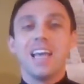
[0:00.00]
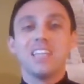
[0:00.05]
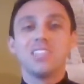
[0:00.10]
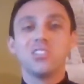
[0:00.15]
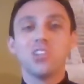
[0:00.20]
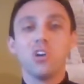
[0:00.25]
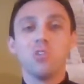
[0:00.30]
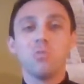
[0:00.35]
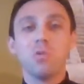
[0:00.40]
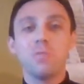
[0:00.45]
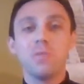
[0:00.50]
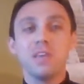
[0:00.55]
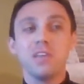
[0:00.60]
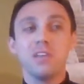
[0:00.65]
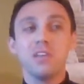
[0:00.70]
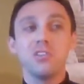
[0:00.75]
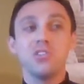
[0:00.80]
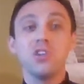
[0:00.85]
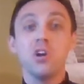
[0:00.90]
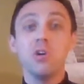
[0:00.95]
So when we
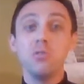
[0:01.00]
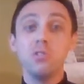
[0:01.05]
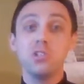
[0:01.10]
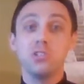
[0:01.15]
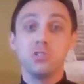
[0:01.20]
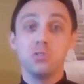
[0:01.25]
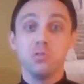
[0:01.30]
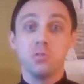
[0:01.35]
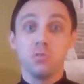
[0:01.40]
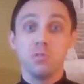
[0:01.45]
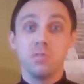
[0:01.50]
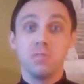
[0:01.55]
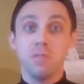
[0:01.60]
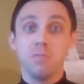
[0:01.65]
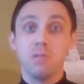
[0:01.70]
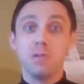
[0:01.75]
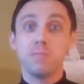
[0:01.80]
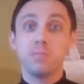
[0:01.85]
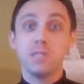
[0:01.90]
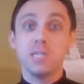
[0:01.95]
know the truth,
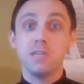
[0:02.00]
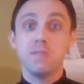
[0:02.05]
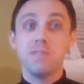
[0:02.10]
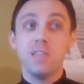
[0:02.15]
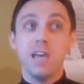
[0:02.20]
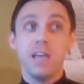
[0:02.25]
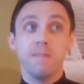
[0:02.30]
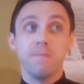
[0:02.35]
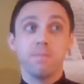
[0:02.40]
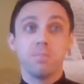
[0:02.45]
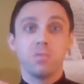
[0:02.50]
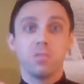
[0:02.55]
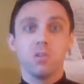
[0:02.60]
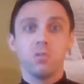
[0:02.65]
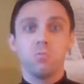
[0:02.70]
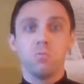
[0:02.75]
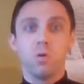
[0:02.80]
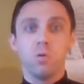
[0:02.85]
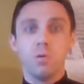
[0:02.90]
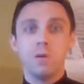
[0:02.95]
that we believe that
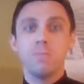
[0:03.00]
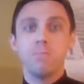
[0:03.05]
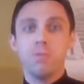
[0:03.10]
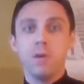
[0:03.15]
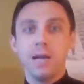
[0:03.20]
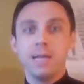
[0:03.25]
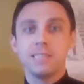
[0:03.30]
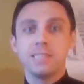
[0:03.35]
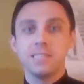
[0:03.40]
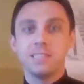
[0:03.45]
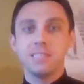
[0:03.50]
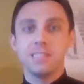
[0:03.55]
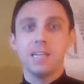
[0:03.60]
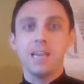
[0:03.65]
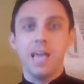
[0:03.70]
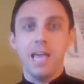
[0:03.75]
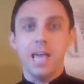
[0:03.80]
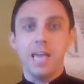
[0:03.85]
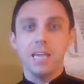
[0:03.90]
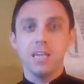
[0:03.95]
what we practice
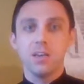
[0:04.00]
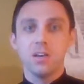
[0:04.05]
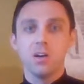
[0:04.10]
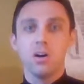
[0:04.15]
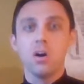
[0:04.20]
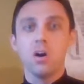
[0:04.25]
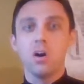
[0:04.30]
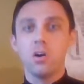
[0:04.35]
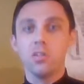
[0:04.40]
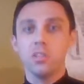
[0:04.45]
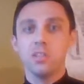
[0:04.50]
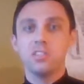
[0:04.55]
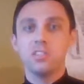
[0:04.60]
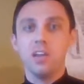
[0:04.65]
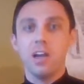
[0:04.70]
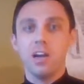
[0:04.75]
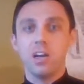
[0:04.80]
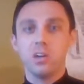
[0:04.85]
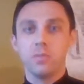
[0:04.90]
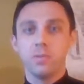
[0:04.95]
today, all the
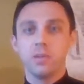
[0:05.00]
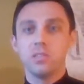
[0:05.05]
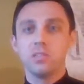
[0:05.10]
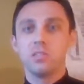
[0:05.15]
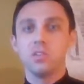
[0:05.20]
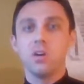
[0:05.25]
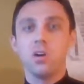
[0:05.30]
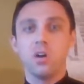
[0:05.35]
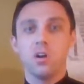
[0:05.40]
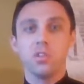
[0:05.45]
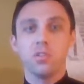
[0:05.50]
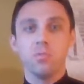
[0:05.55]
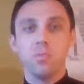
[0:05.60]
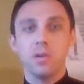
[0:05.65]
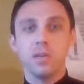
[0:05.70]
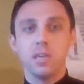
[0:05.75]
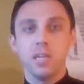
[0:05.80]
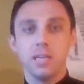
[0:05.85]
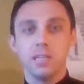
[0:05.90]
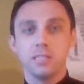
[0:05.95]
sacraments, all the
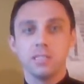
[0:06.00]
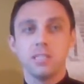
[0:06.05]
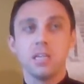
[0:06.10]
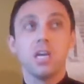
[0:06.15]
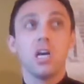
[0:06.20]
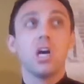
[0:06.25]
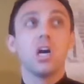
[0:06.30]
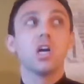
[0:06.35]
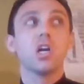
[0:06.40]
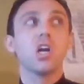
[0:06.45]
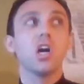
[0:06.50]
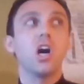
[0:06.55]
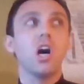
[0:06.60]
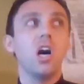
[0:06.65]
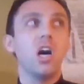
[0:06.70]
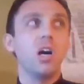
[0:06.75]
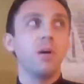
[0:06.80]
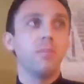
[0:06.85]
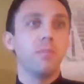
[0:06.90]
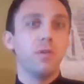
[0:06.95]
readings,
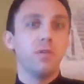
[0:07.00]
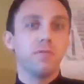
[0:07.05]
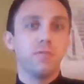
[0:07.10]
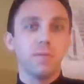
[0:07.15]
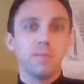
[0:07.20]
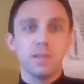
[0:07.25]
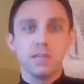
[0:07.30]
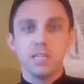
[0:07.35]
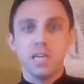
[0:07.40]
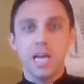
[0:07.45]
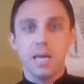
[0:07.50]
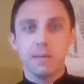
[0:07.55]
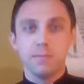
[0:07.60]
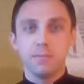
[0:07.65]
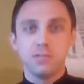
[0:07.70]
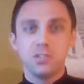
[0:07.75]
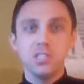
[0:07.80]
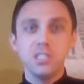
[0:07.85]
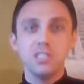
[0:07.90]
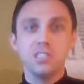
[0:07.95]
come from the
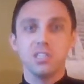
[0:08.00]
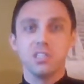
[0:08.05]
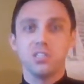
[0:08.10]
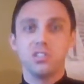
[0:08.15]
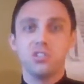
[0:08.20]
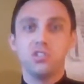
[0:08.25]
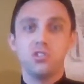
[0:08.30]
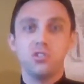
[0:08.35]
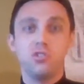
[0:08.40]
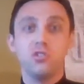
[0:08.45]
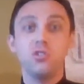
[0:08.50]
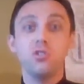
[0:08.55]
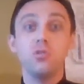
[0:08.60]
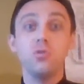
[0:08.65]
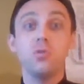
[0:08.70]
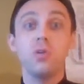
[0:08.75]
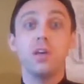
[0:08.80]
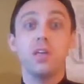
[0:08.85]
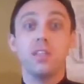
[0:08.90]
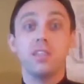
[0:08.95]
time of Jesus
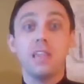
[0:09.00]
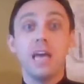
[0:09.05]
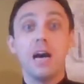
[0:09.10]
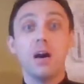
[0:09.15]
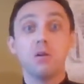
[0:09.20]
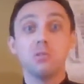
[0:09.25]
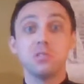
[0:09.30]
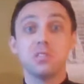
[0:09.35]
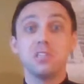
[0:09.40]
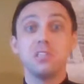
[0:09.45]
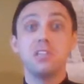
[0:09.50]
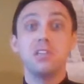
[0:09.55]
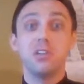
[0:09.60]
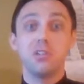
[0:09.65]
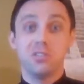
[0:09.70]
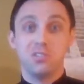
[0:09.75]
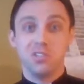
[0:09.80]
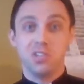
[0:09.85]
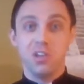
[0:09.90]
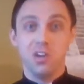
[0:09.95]
2,000
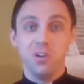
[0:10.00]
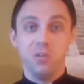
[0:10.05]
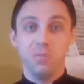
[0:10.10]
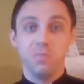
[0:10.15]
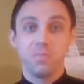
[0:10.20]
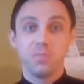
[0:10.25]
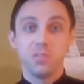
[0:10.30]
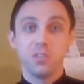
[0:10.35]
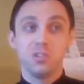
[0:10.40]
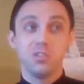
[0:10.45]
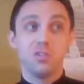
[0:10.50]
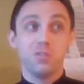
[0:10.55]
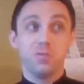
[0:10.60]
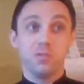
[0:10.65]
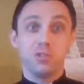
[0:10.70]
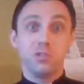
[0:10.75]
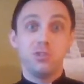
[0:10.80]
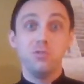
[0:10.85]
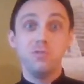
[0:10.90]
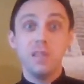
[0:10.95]
years ago. So
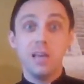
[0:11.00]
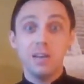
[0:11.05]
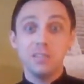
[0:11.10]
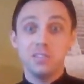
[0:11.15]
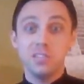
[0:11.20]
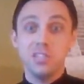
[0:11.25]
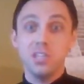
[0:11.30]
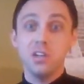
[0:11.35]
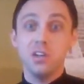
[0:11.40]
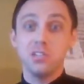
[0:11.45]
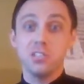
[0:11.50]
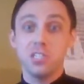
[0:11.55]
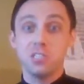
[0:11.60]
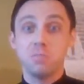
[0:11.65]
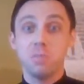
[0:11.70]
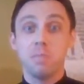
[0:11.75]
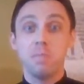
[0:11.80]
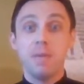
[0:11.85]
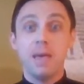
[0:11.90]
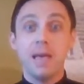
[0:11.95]
for 2,000 years,
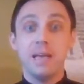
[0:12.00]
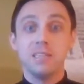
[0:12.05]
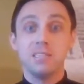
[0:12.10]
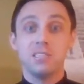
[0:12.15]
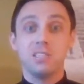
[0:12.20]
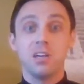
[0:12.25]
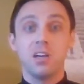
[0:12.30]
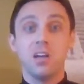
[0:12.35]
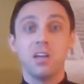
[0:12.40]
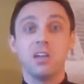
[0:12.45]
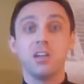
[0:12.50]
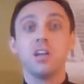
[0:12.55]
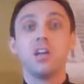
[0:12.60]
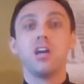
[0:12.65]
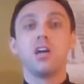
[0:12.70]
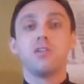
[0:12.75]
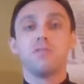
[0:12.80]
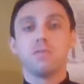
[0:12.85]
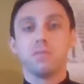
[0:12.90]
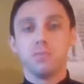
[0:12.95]
it's been passed
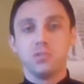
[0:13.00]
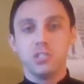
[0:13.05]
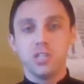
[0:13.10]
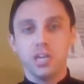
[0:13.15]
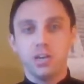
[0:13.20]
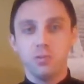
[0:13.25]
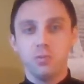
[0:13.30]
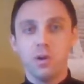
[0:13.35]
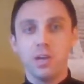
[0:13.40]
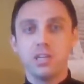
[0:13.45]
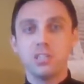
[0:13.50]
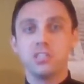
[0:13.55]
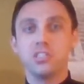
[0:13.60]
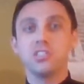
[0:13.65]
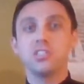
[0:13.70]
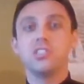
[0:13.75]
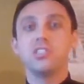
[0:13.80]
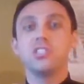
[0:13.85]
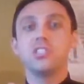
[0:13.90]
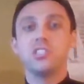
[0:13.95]
on from
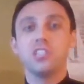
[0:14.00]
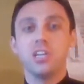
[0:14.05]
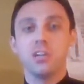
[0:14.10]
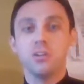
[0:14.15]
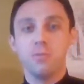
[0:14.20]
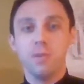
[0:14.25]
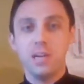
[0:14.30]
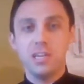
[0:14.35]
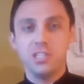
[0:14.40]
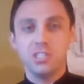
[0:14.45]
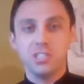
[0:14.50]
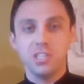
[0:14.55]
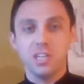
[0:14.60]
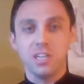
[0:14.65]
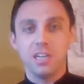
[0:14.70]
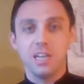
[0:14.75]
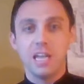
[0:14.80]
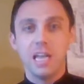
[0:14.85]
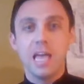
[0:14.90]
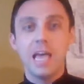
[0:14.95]
generation to
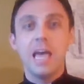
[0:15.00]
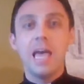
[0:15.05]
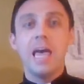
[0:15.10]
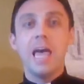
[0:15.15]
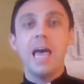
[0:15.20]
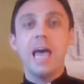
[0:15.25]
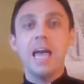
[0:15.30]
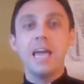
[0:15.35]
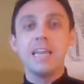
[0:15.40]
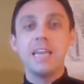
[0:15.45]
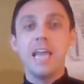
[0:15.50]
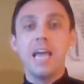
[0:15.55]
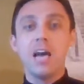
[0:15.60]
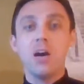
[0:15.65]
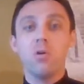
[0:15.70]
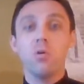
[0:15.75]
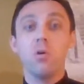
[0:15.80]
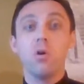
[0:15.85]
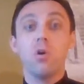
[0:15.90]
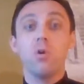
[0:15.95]
generation. And
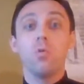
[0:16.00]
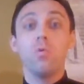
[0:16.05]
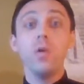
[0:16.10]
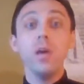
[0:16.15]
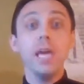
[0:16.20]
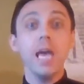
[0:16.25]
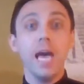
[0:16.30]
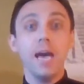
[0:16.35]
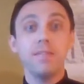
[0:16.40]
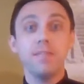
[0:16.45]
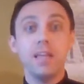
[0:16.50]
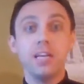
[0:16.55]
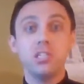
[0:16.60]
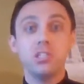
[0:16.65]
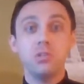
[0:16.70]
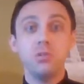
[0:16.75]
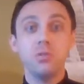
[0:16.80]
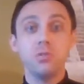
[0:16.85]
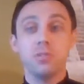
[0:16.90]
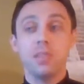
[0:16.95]
now we have
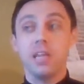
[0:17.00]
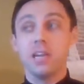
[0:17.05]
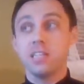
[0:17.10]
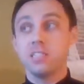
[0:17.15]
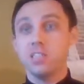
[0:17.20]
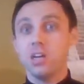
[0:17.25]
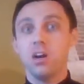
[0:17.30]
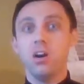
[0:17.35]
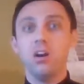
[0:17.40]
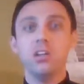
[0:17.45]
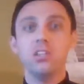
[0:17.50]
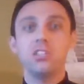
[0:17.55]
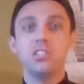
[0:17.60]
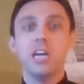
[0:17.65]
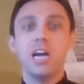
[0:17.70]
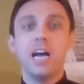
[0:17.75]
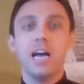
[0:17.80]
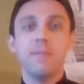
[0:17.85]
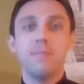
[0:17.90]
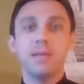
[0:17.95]
that truth, and it's our
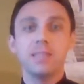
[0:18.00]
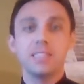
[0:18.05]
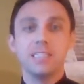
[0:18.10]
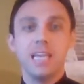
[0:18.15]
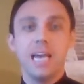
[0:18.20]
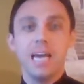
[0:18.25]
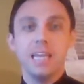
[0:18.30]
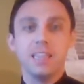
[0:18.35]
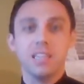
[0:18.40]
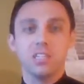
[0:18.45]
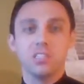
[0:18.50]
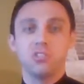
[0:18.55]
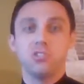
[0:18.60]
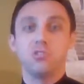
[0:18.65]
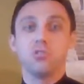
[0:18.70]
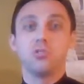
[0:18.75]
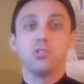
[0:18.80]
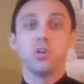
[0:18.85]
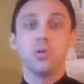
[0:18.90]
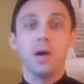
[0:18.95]
job as Catholics
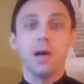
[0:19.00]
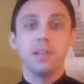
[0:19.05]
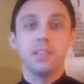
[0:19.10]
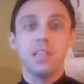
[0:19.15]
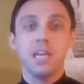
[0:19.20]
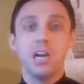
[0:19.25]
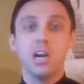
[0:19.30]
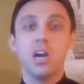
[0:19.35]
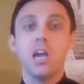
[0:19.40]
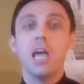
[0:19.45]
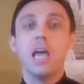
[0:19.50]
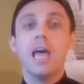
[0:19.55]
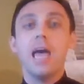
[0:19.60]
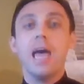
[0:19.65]
to go out there